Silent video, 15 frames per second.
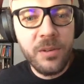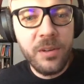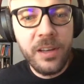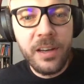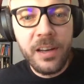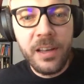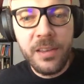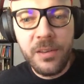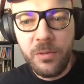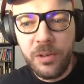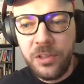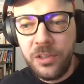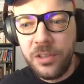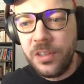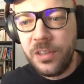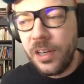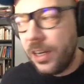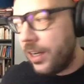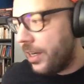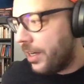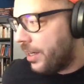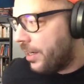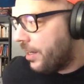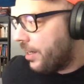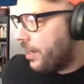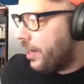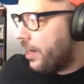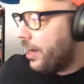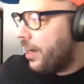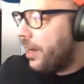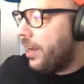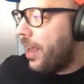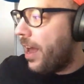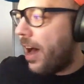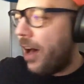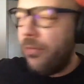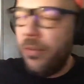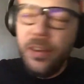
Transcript: any other questions. Yeah, I think, we